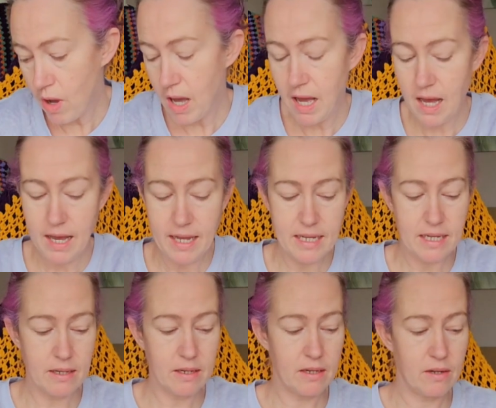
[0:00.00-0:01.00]
I
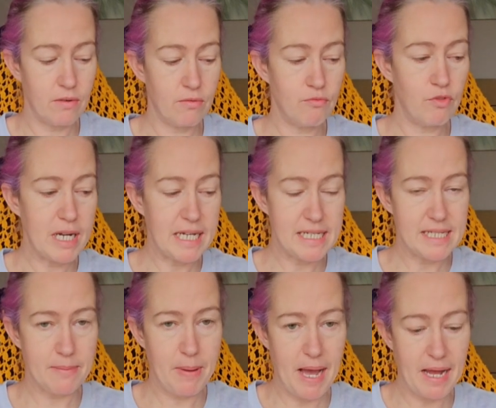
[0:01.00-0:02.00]
release
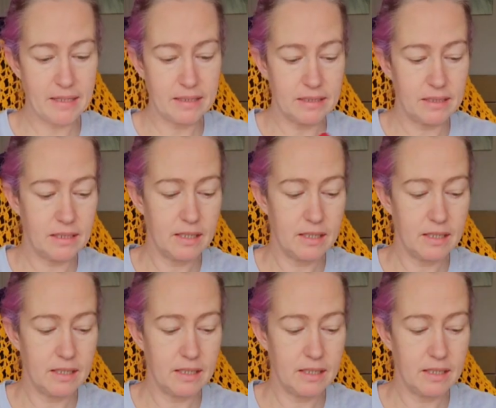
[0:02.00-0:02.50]
the pattern